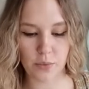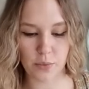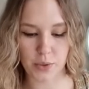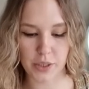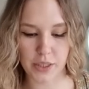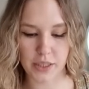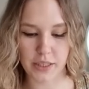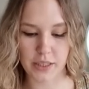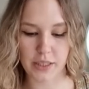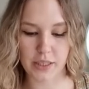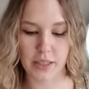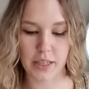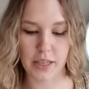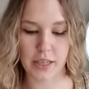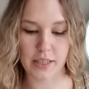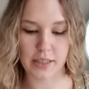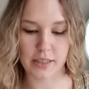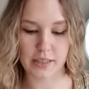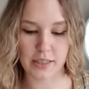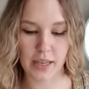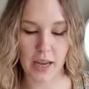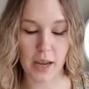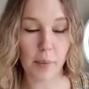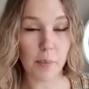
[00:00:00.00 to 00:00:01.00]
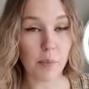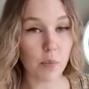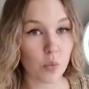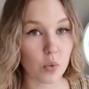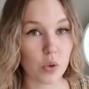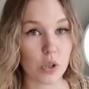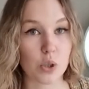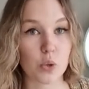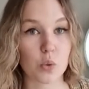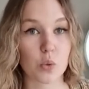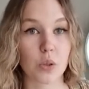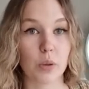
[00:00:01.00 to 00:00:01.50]
written exam
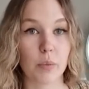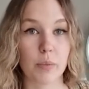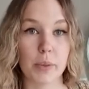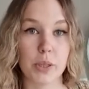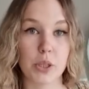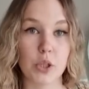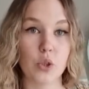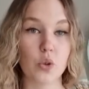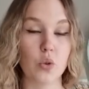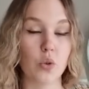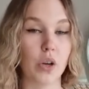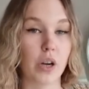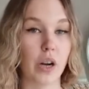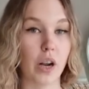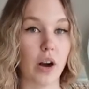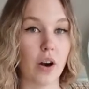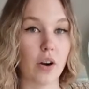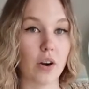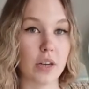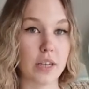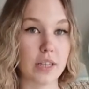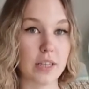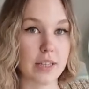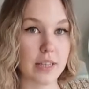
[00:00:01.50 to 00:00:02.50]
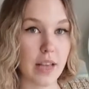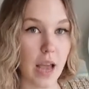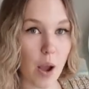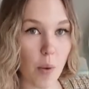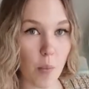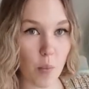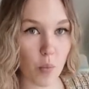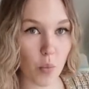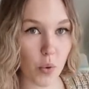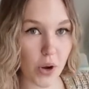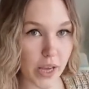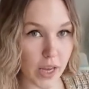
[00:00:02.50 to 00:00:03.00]
which will be during our
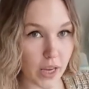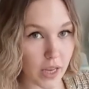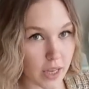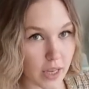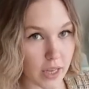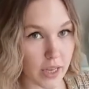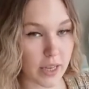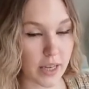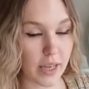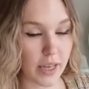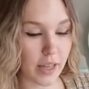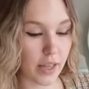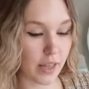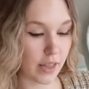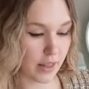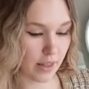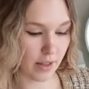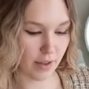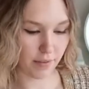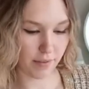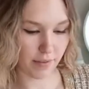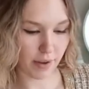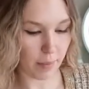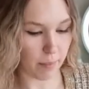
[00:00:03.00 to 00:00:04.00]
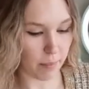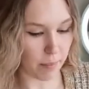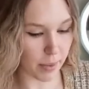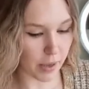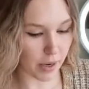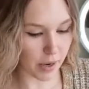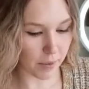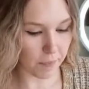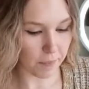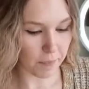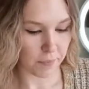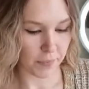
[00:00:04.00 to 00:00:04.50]
exam week in
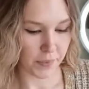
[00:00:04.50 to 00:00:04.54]
November.